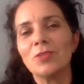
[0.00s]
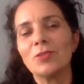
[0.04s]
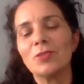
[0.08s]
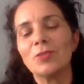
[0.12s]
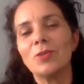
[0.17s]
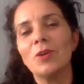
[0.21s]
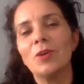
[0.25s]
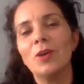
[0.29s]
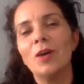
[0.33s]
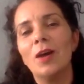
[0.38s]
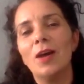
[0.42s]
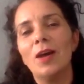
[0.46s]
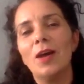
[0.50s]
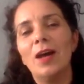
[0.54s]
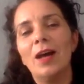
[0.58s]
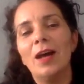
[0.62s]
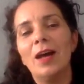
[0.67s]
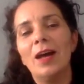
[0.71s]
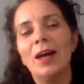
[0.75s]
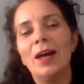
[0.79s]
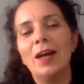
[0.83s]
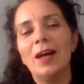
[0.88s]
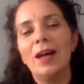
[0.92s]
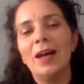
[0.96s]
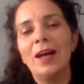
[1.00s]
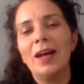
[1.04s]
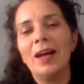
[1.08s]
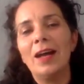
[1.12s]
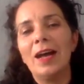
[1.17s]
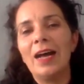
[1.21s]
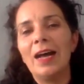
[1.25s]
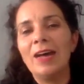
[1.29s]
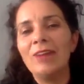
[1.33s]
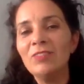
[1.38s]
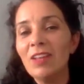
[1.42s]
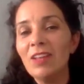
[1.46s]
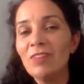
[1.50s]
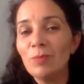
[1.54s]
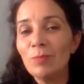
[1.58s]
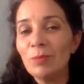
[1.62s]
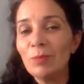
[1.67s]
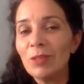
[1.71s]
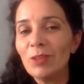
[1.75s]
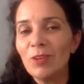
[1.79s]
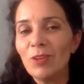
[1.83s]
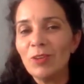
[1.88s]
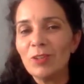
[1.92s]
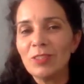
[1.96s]
So I've never
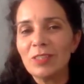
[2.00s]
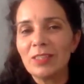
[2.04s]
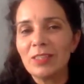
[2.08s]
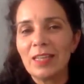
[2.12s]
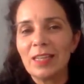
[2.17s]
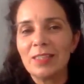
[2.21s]
been called an